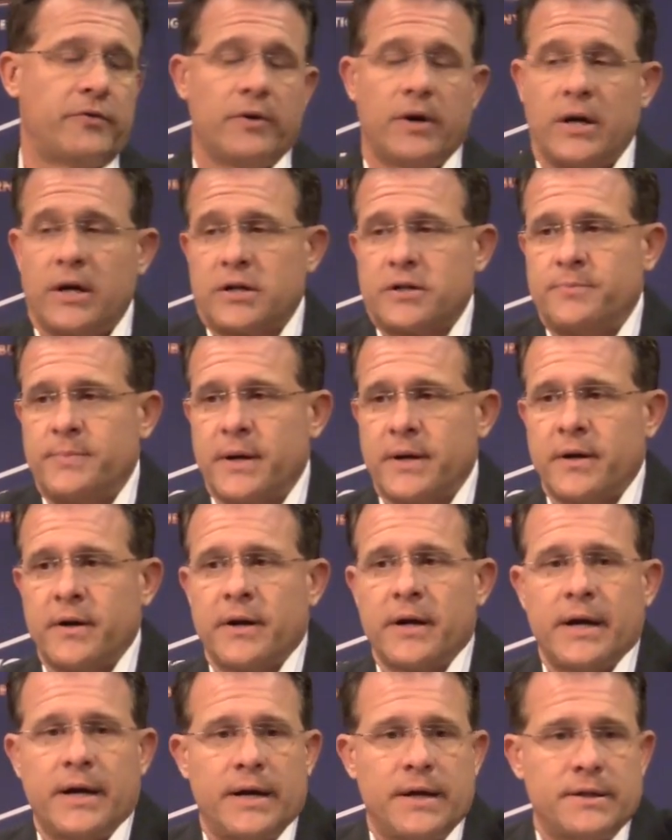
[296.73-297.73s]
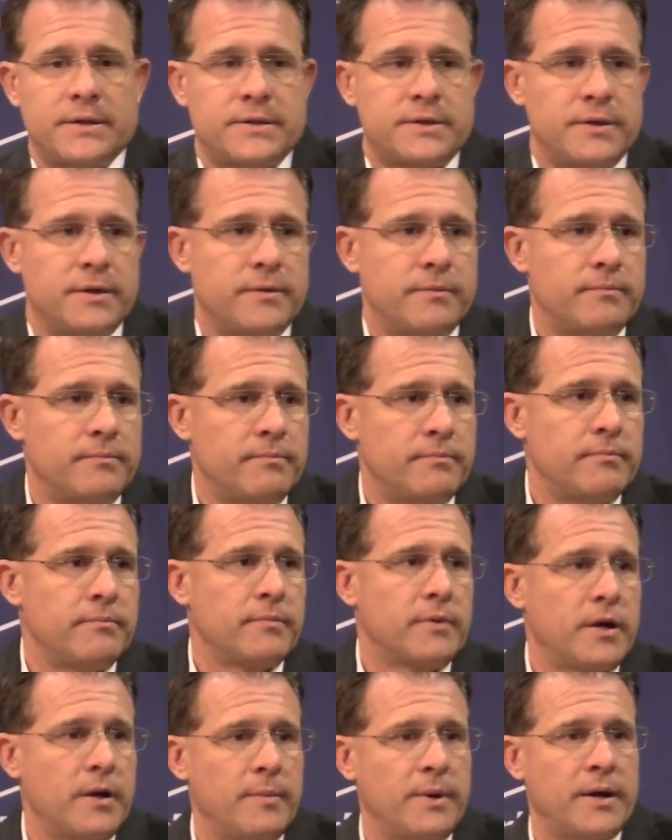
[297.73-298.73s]
So I expect our guys to
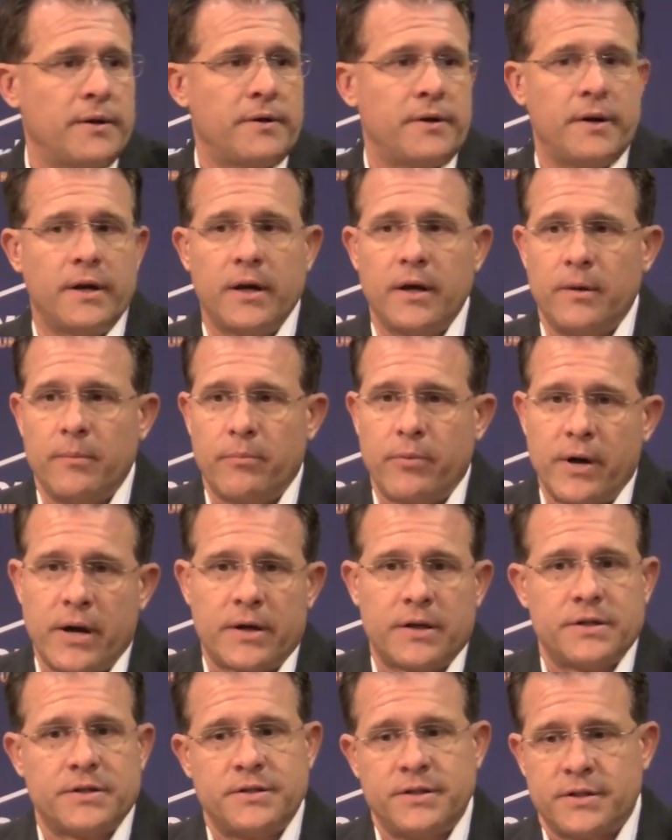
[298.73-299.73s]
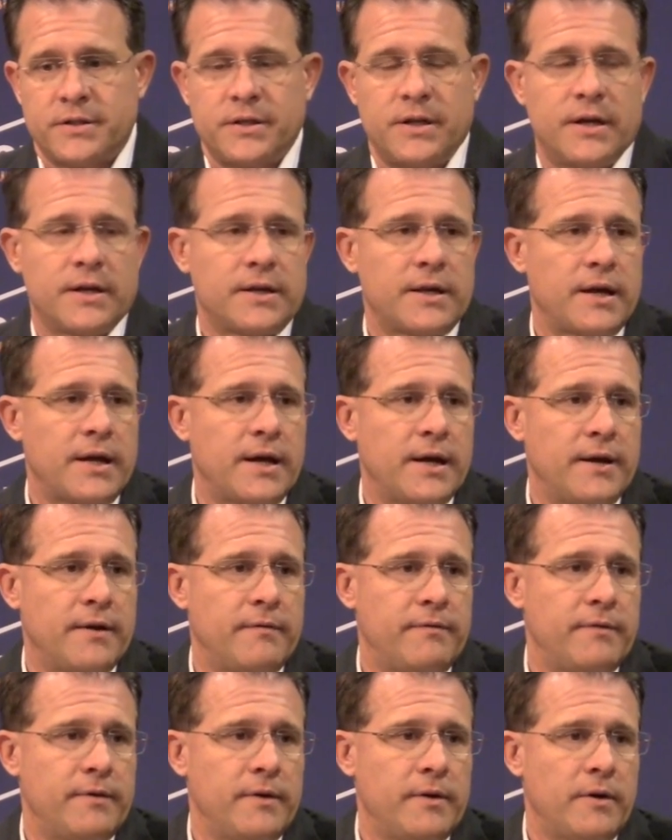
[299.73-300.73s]
come out today and practice just like they
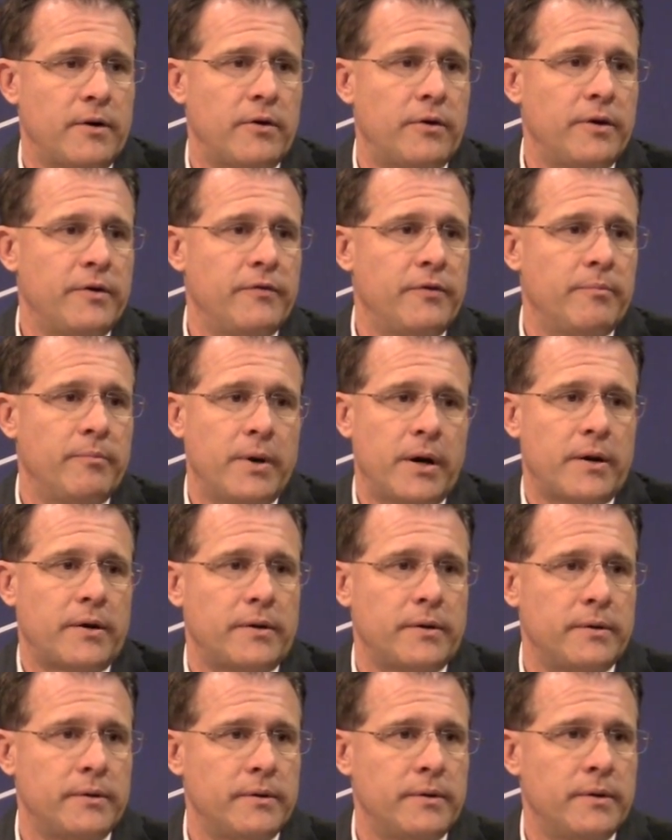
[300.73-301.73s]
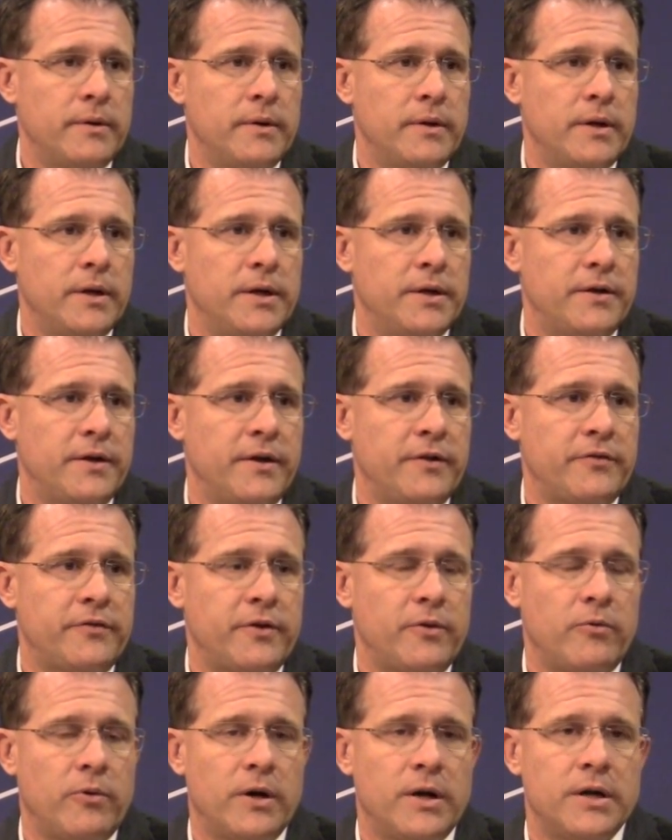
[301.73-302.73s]
have, or even better,
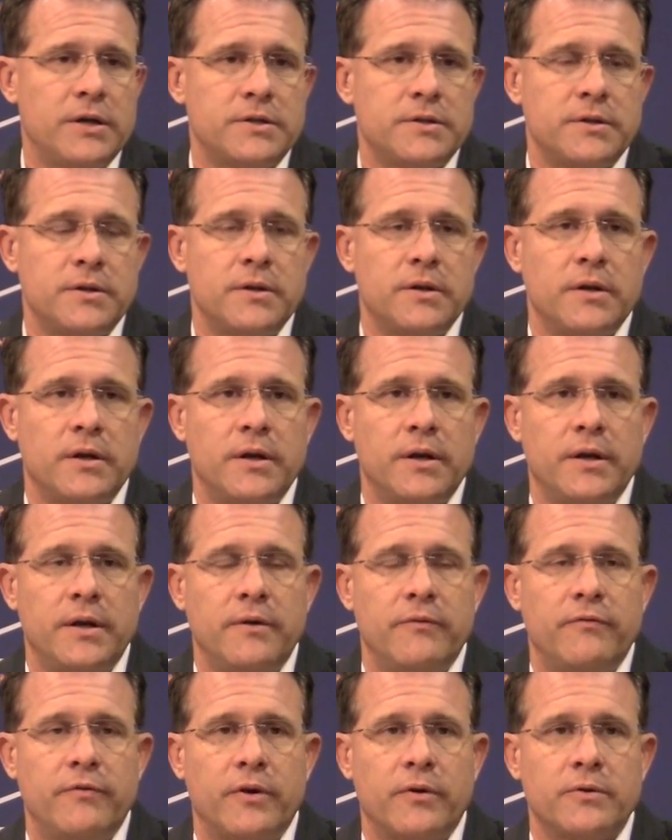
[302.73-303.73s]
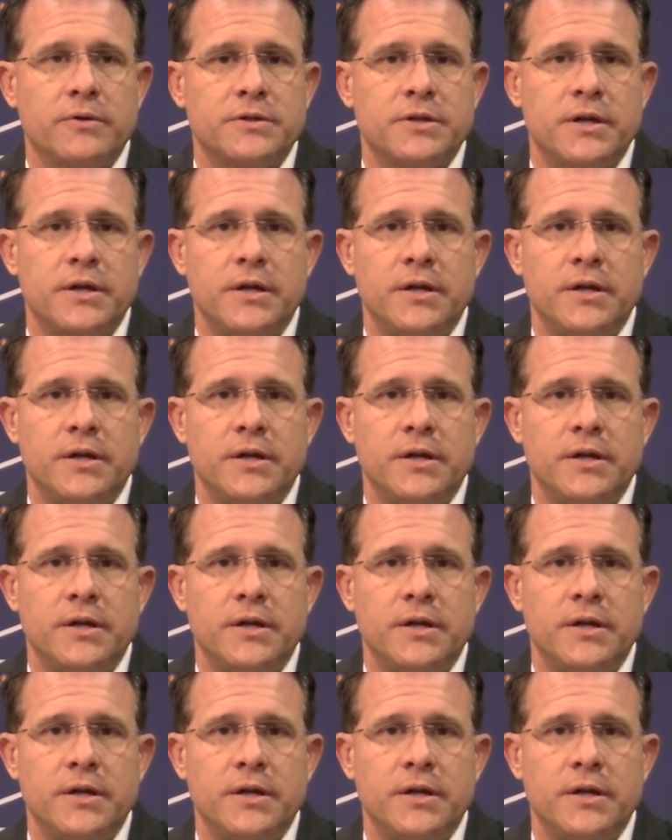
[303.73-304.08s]
intensity-wise and focus to